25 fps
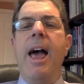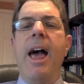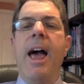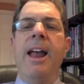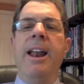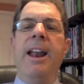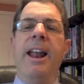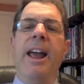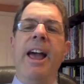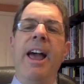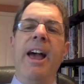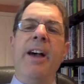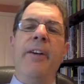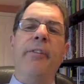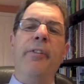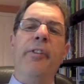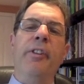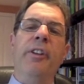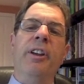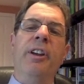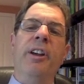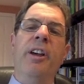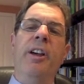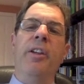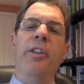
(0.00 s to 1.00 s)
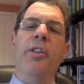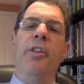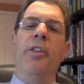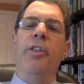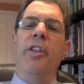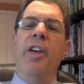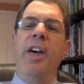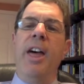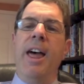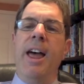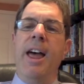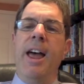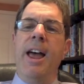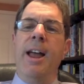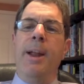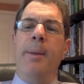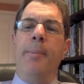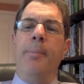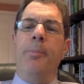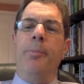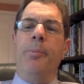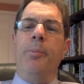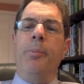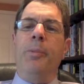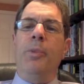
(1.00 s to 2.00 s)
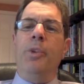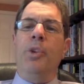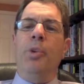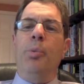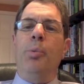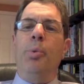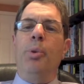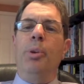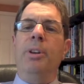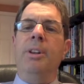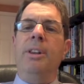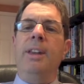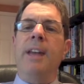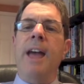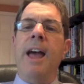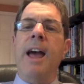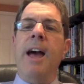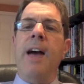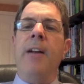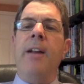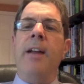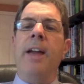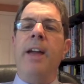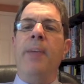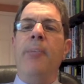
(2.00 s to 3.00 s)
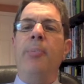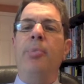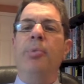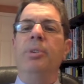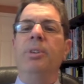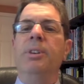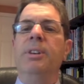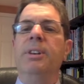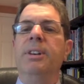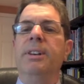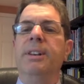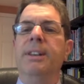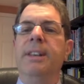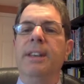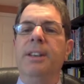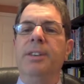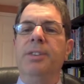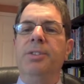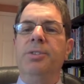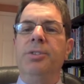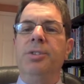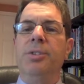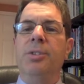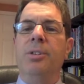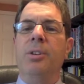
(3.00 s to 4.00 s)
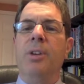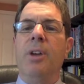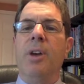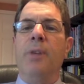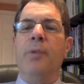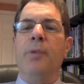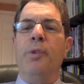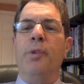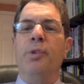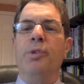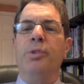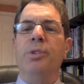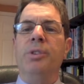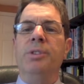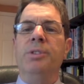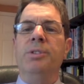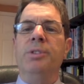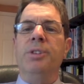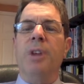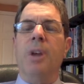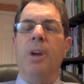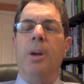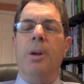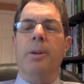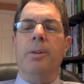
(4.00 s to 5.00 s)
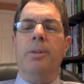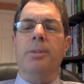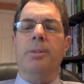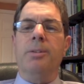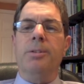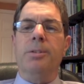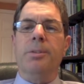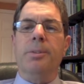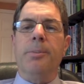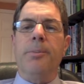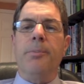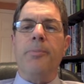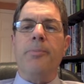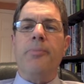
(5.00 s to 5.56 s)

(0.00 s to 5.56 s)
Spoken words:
And after then, you put down a prediction of your results.